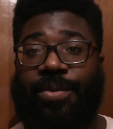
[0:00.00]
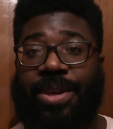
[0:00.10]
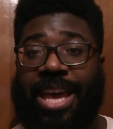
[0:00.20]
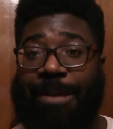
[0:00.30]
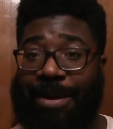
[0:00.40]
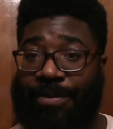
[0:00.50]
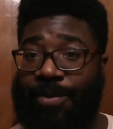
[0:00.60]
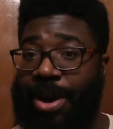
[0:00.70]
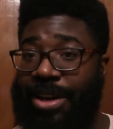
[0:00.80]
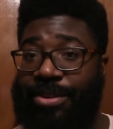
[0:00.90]
we came back
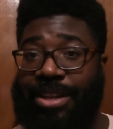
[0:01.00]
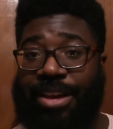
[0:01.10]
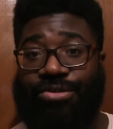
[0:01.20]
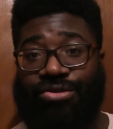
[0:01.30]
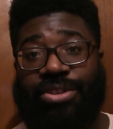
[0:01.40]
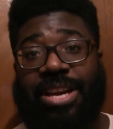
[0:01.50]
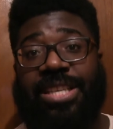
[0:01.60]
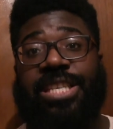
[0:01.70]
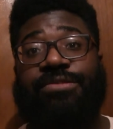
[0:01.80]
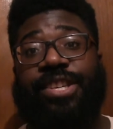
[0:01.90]
from 1-0 down, drew
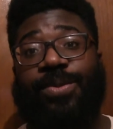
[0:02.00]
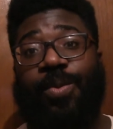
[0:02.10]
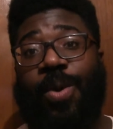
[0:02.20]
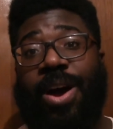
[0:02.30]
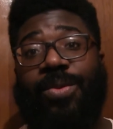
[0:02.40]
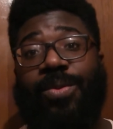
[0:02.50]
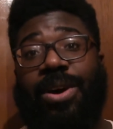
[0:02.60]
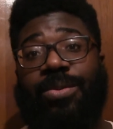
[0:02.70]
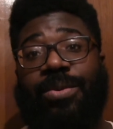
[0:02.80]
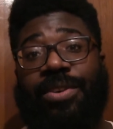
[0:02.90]
that series
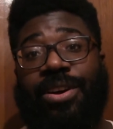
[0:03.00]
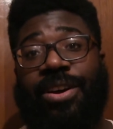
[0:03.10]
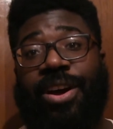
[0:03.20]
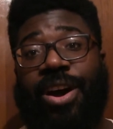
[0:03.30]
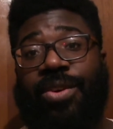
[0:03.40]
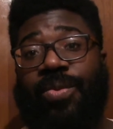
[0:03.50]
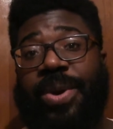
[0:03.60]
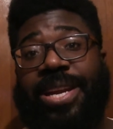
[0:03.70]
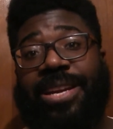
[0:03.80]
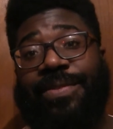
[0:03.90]
1-1 with a
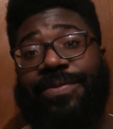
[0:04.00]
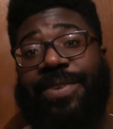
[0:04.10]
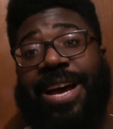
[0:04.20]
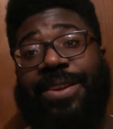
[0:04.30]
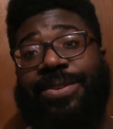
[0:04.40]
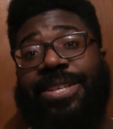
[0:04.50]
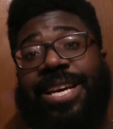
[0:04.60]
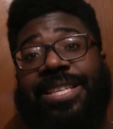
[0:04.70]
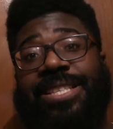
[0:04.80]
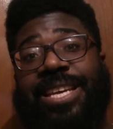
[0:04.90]
win in the final
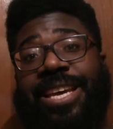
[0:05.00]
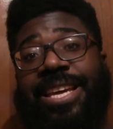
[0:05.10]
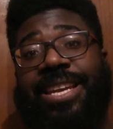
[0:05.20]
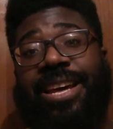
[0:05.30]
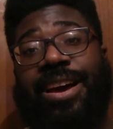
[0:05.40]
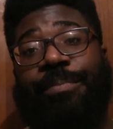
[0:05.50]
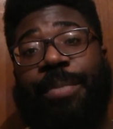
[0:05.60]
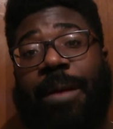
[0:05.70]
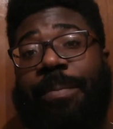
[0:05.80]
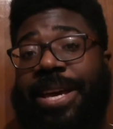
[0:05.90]
Test in
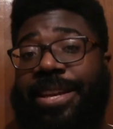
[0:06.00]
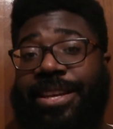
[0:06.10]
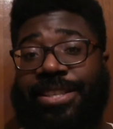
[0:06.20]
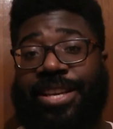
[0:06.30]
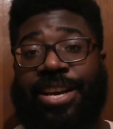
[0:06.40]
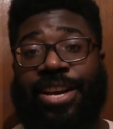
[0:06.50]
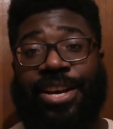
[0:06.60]
Barbados.